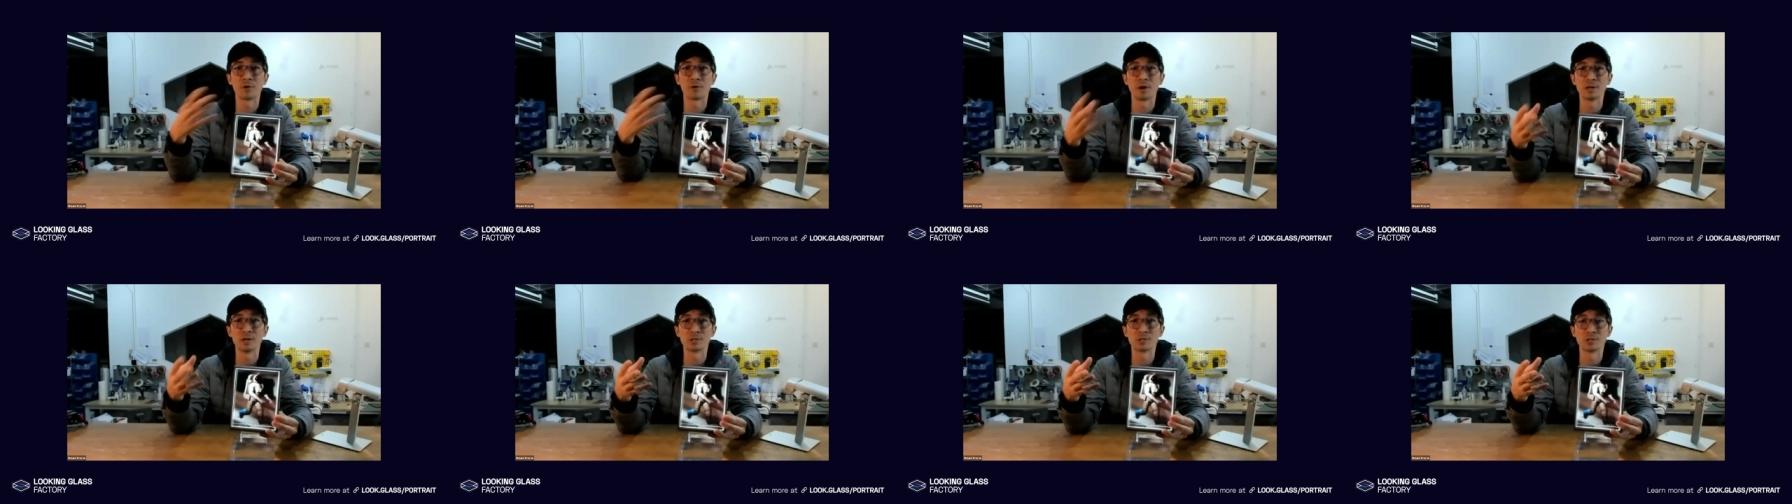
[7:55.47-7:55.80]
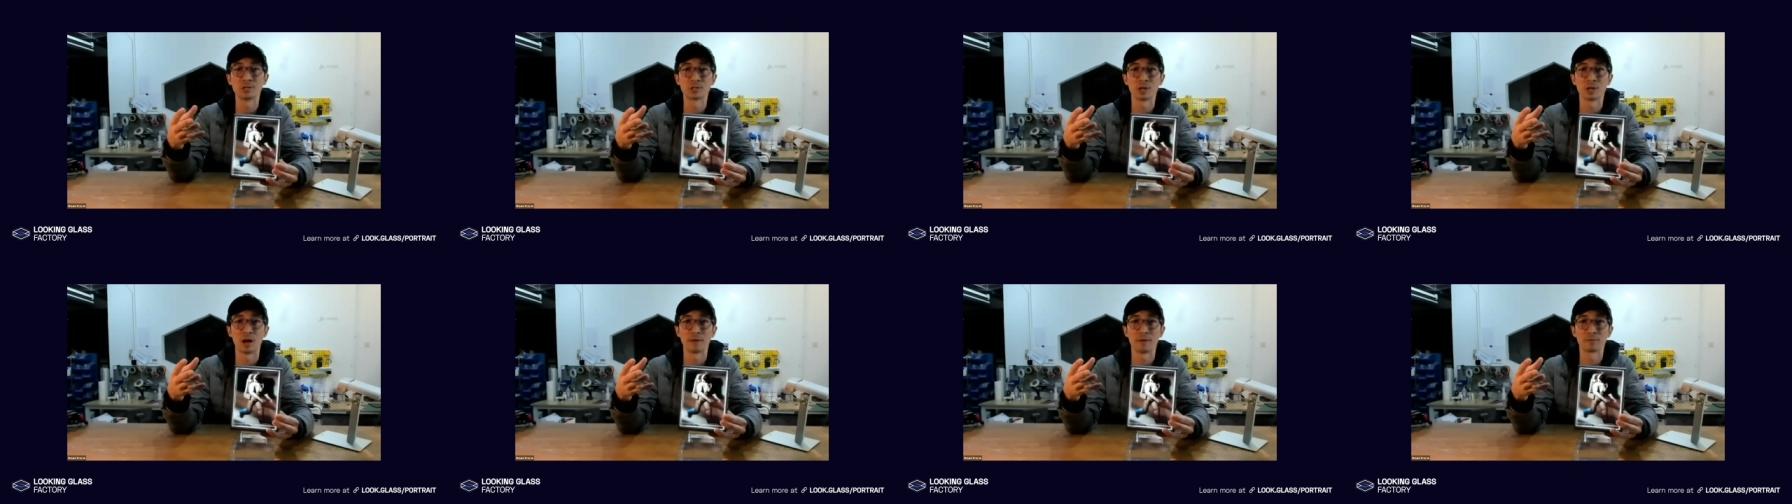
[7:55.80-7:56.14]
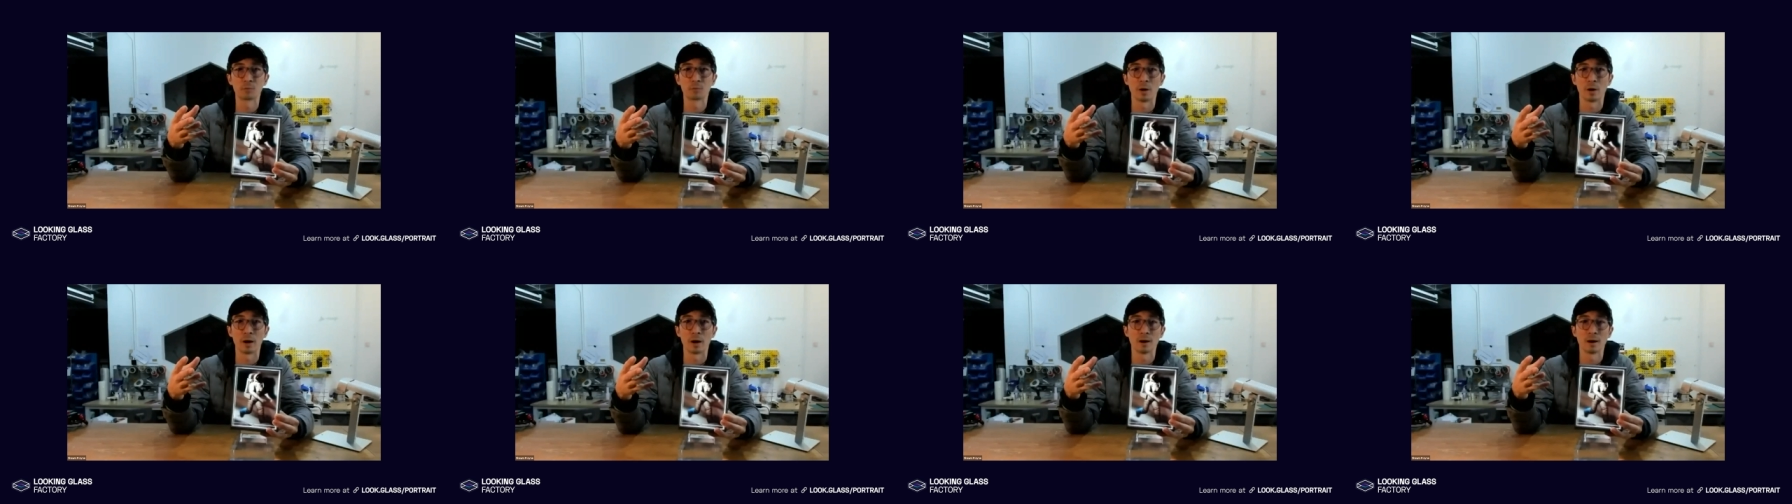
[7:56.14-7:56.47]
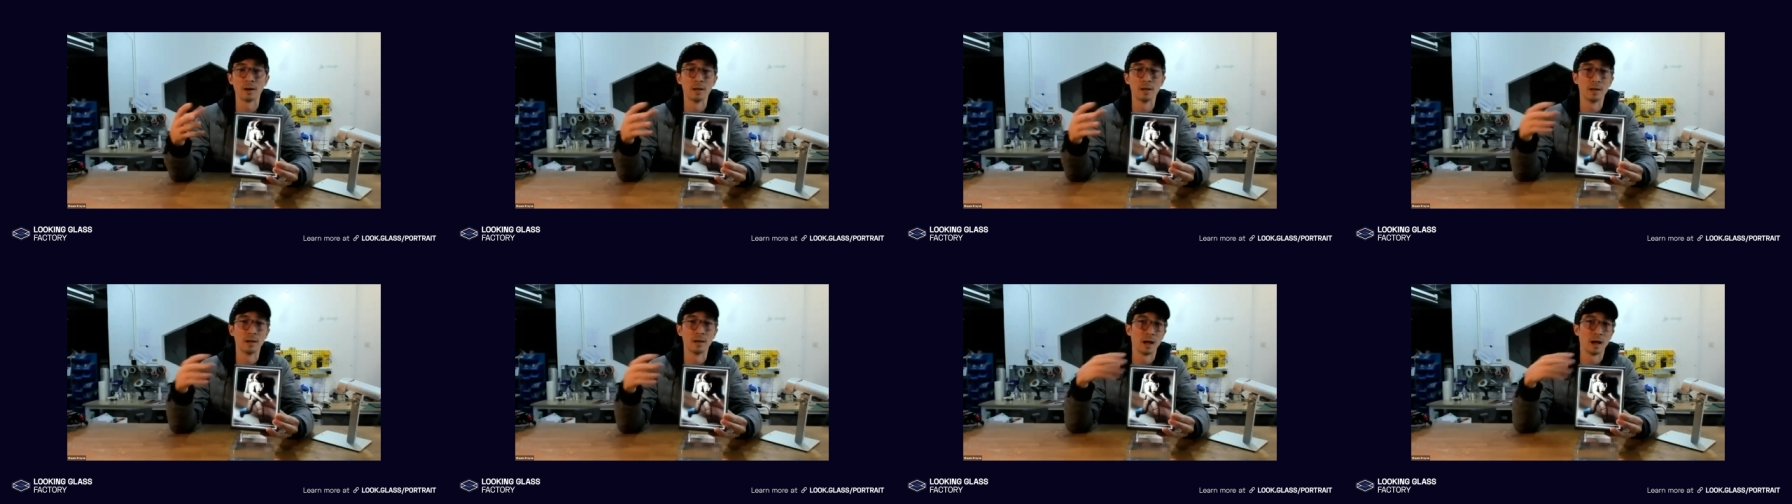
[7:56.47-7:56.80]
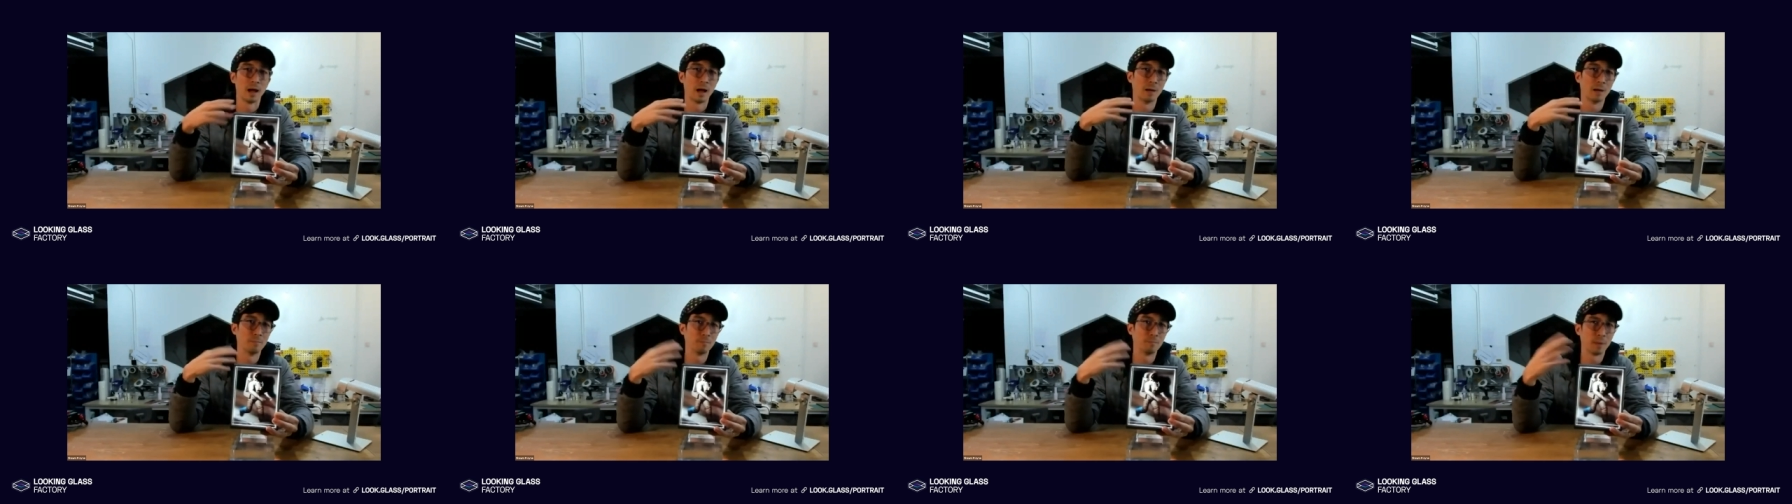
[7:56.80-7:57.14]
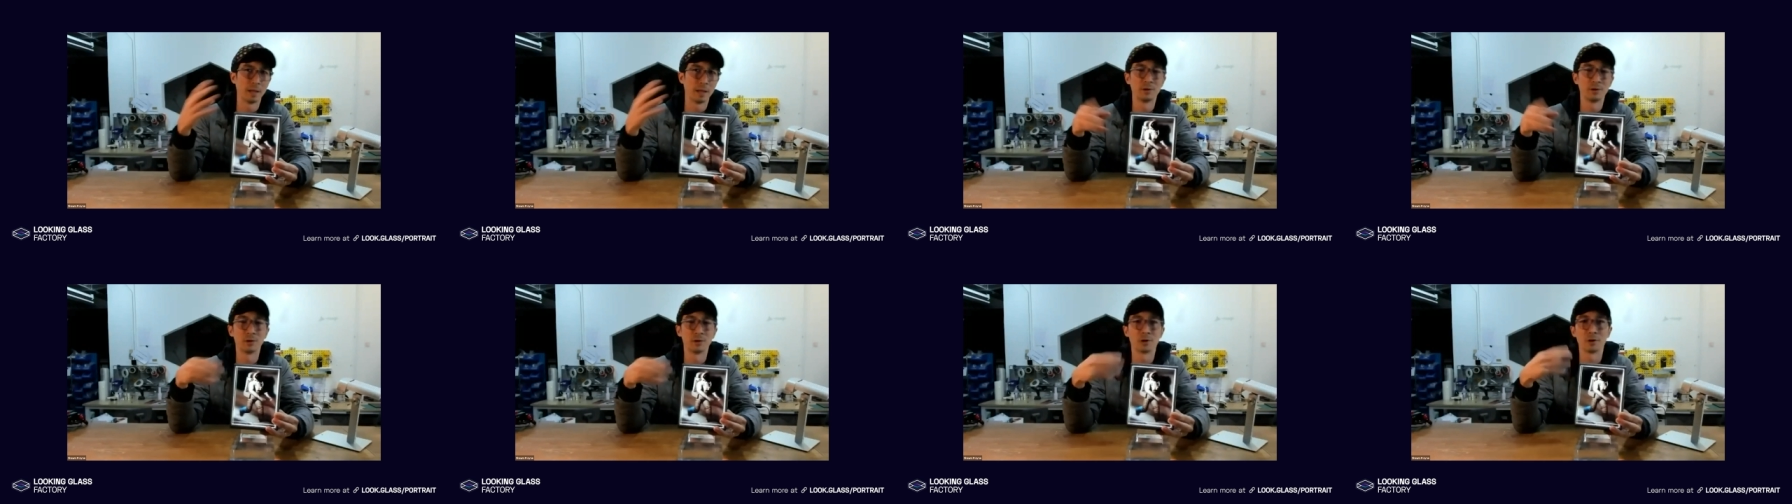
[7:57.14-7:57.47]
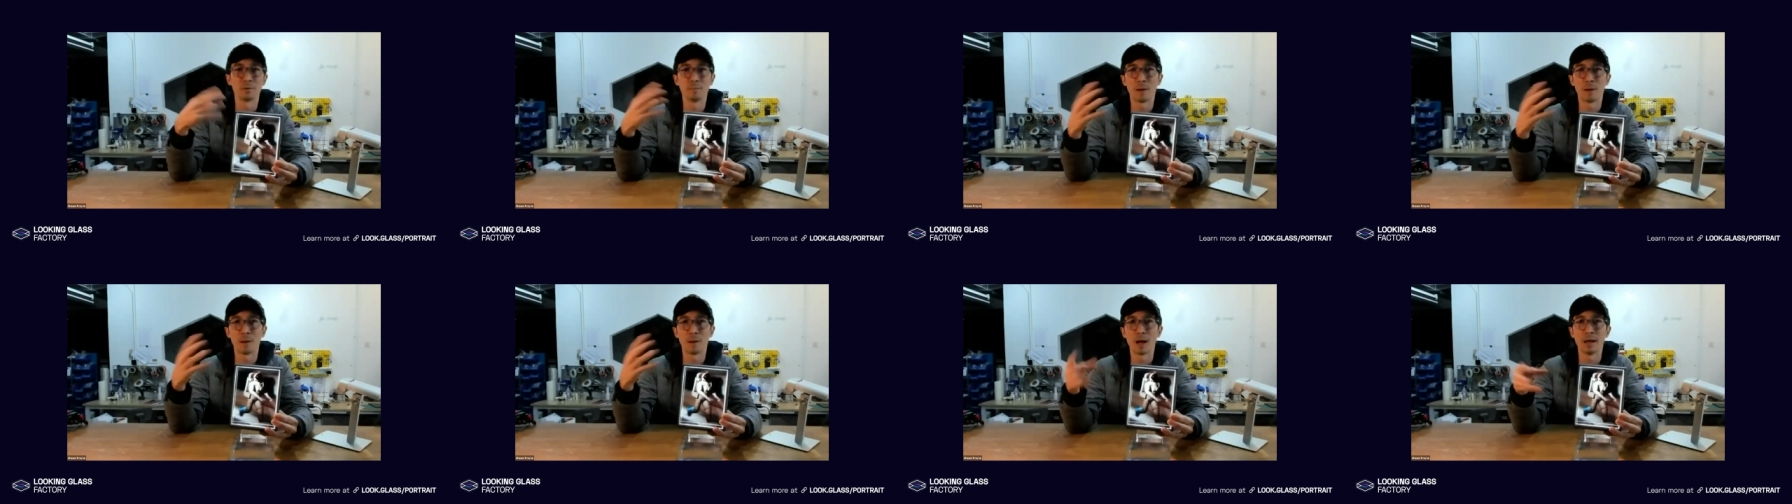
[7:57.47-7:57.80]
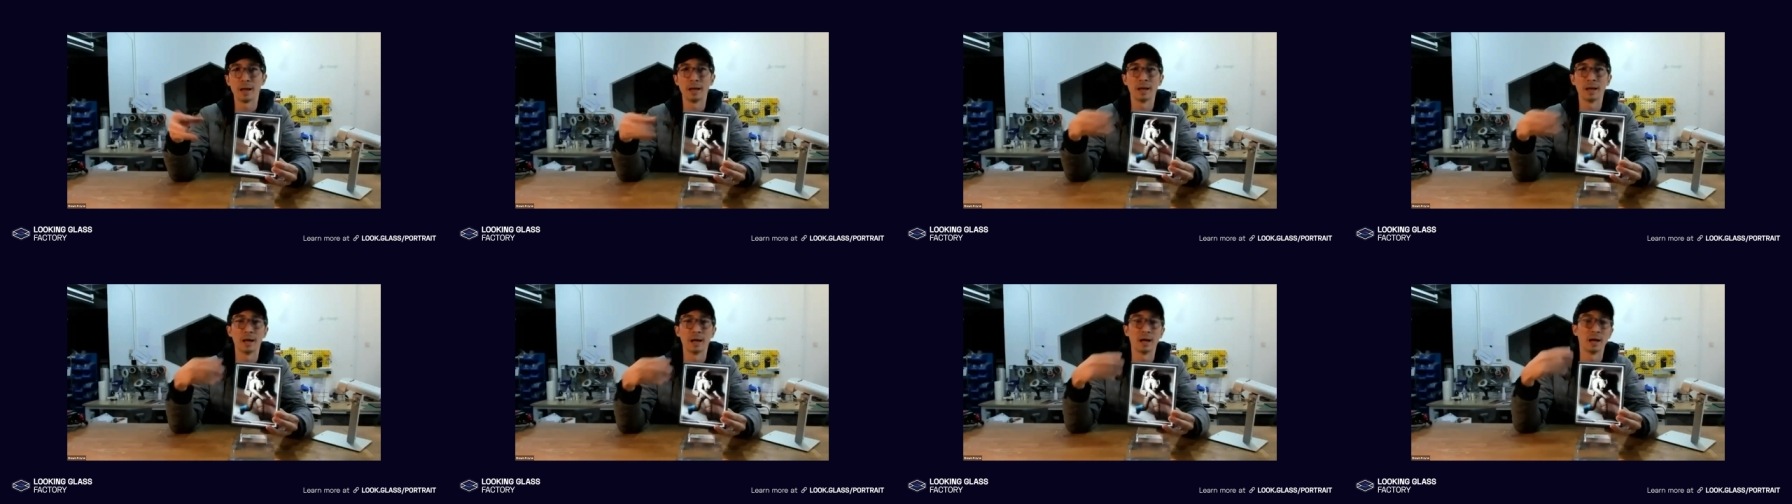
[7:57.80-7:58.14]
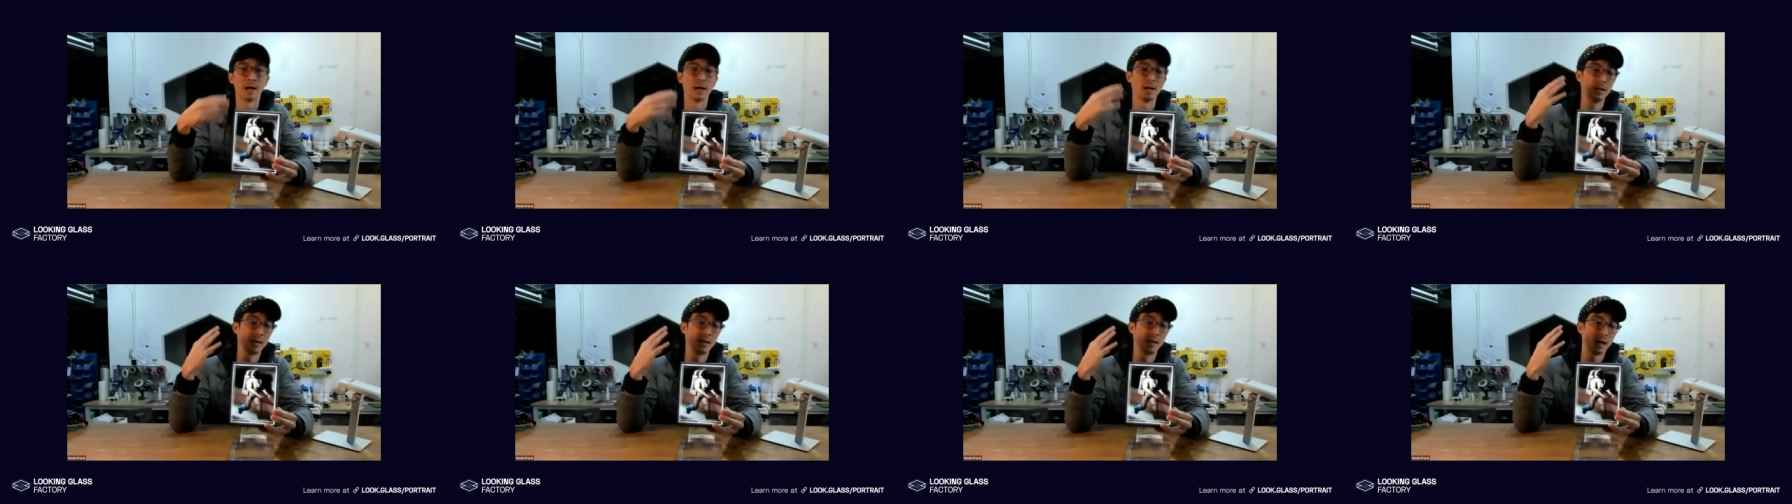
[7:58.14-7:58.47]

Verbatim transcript: creation software, uh, Blender, Maya,